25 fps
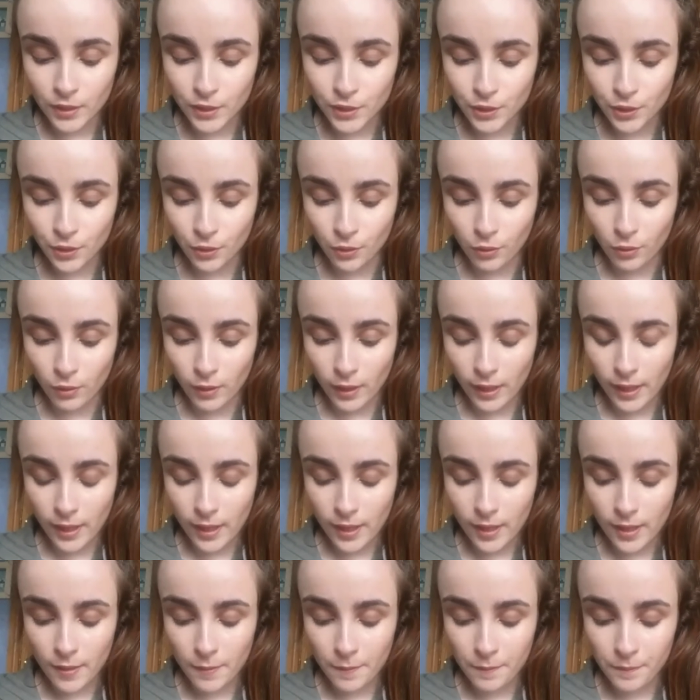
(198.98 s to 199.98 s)
So,
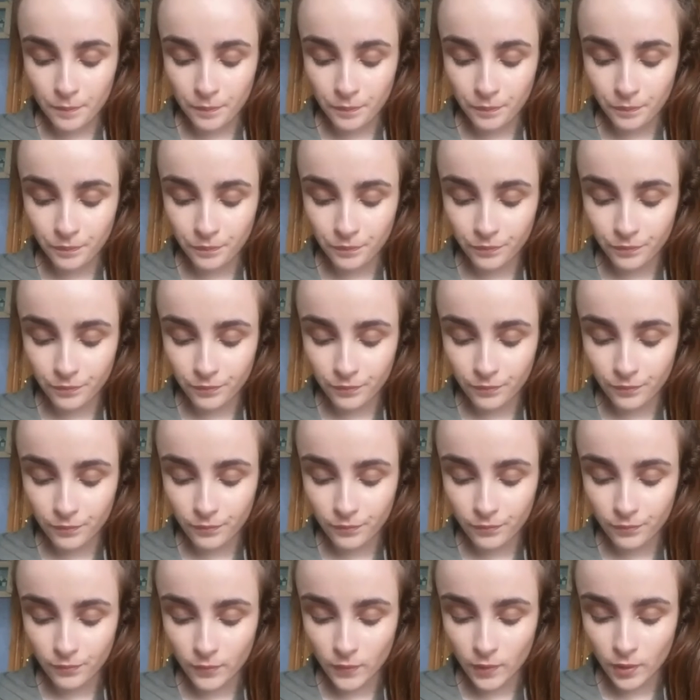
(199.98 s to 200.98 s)
um,
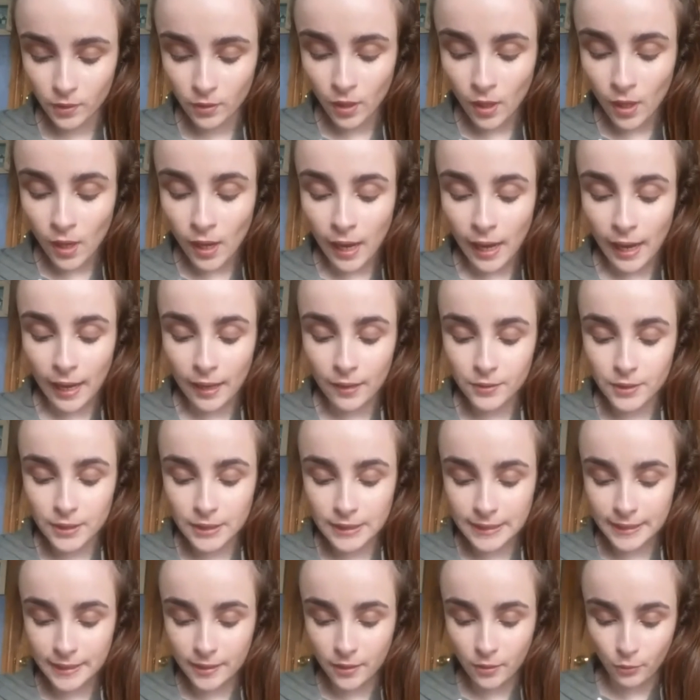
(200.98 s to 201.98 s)
how
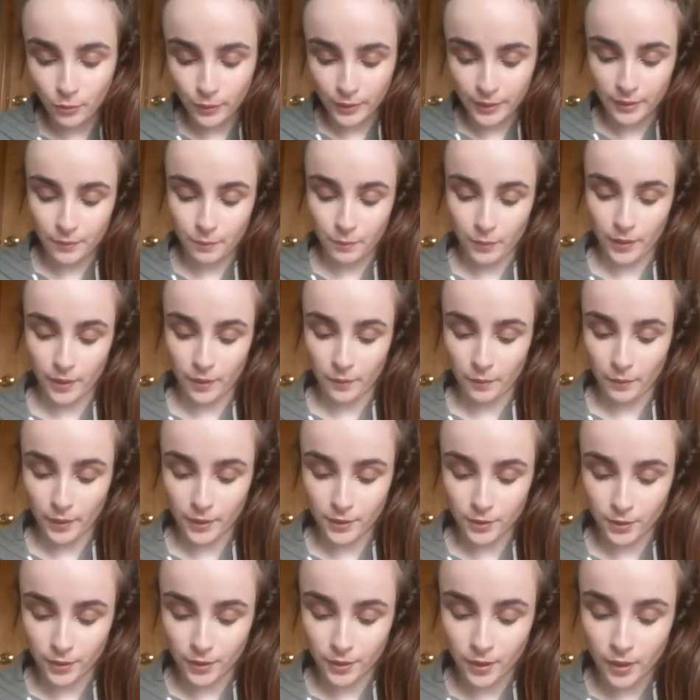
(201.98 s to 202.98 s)
to deal with peer
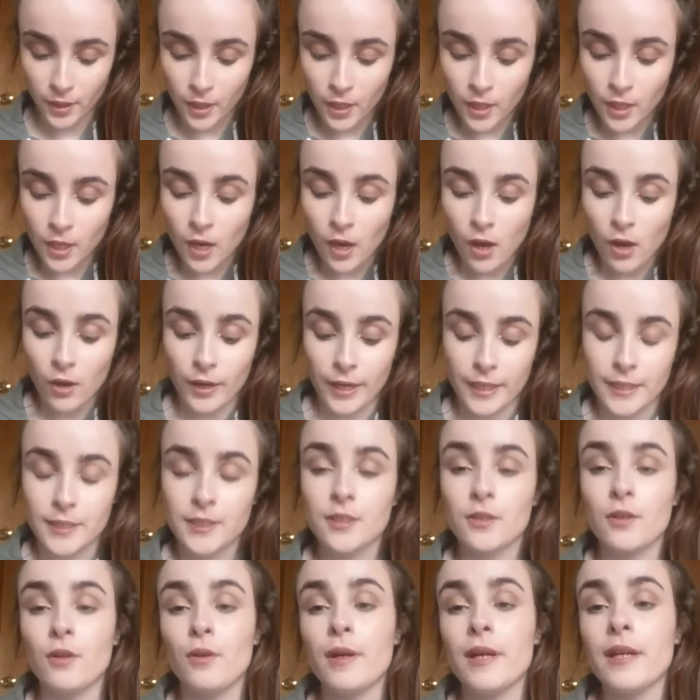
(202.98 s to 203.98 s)
pressure. Okay,
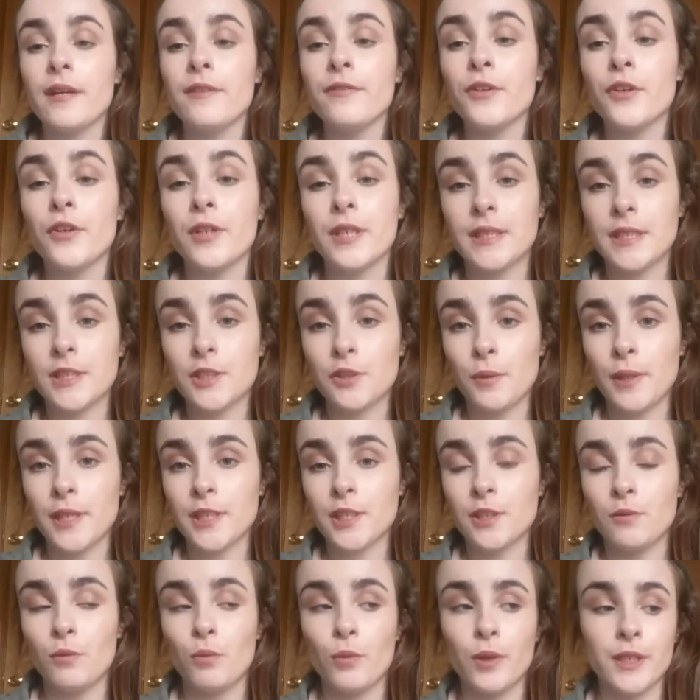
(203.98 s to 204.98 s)
so if you're in a
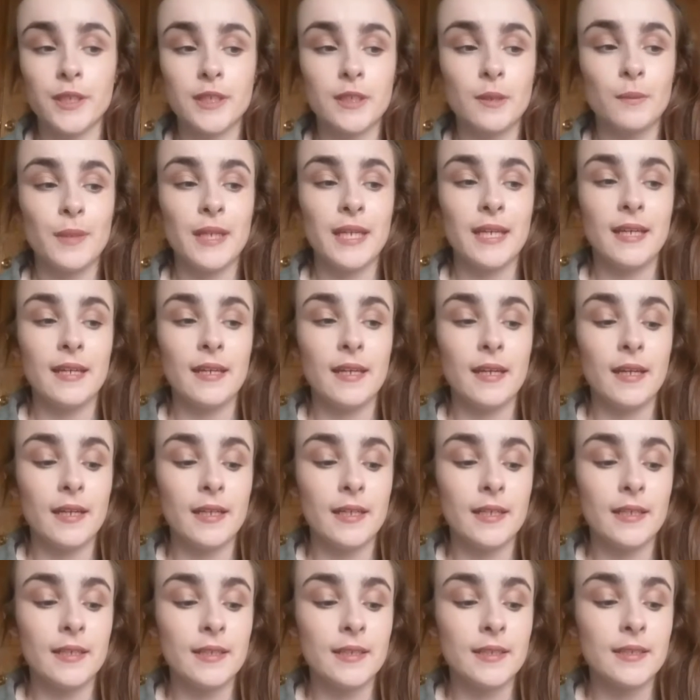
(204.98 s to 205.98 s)
situation where somebody
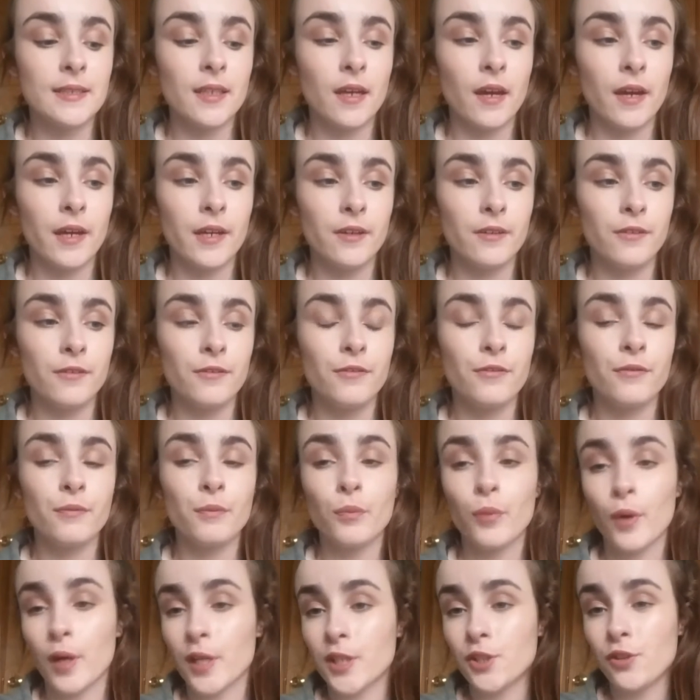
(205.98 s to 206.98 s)
is kind of
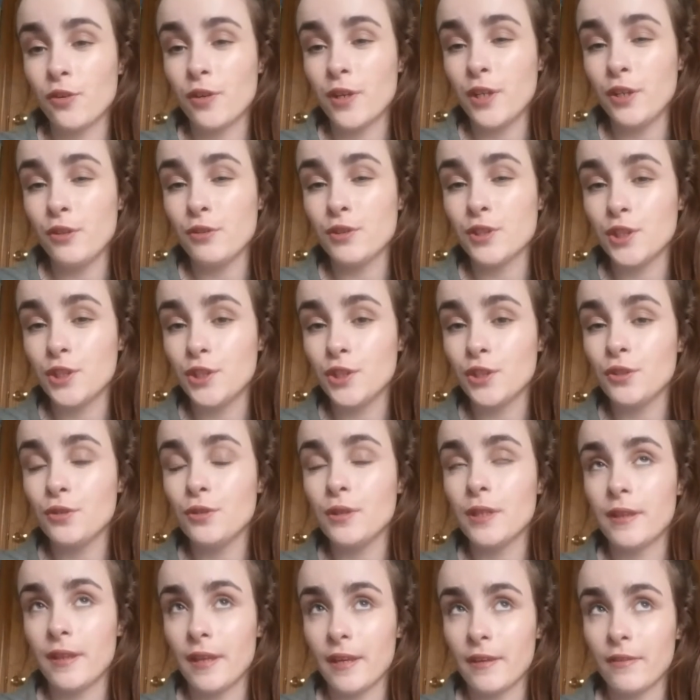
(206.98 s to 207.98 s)
pressuring you to do
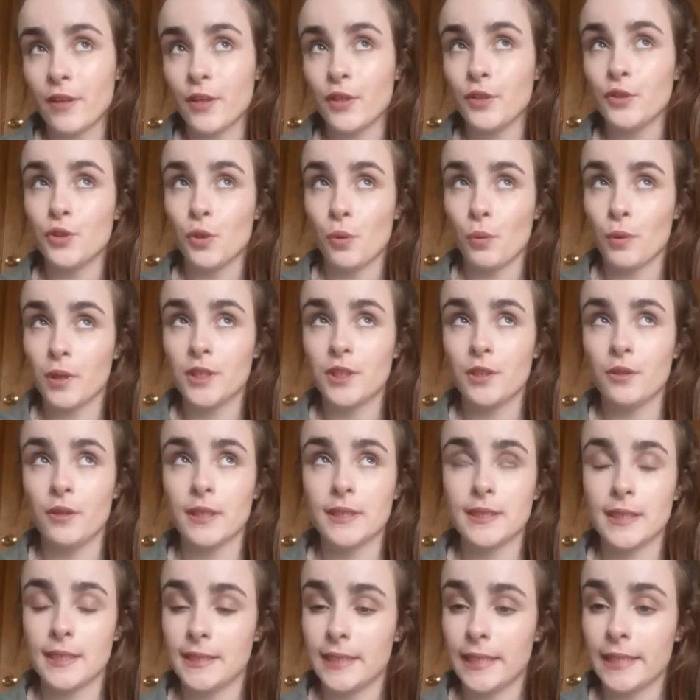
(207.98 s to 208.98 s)
the thing that you don't want to do,
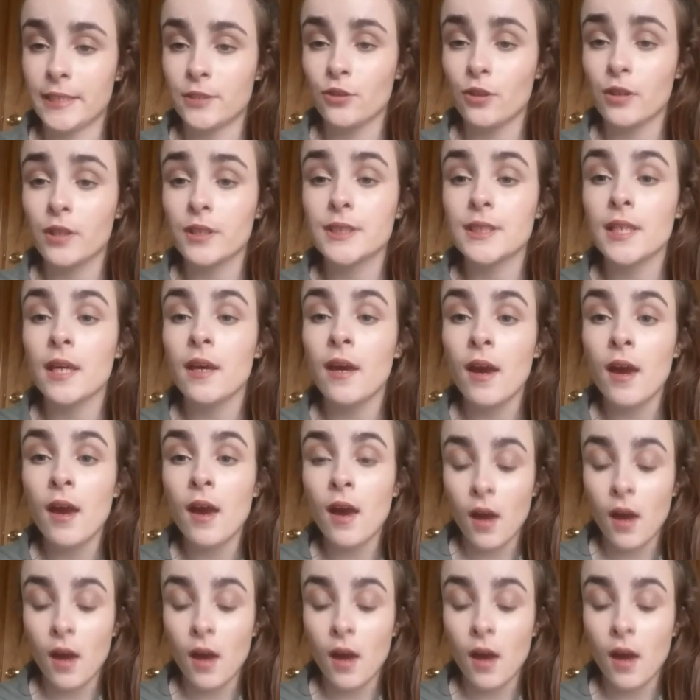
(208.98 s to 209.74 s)
let's say take drugs,